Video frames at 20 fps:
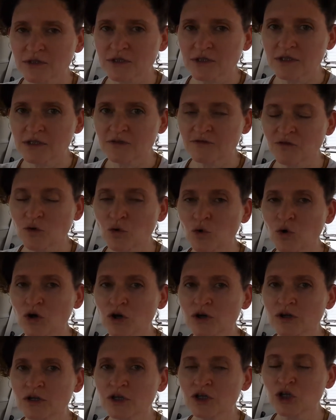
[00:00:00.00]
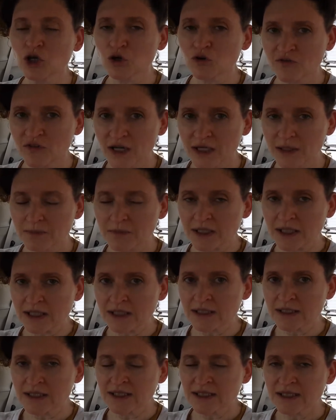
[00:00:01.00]
for GoFundMe,
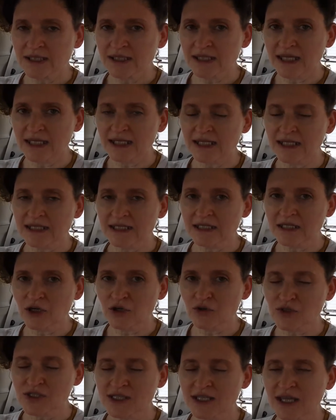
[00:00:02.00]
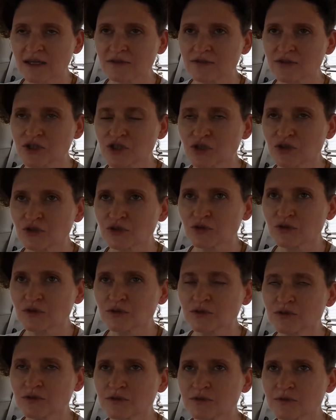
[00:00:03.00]
then it goes down to
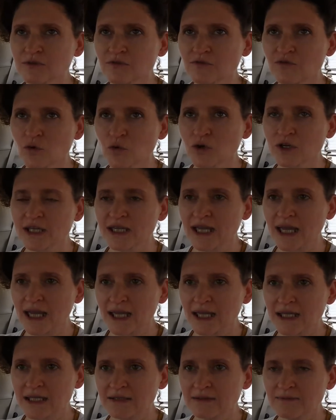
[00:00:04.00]
48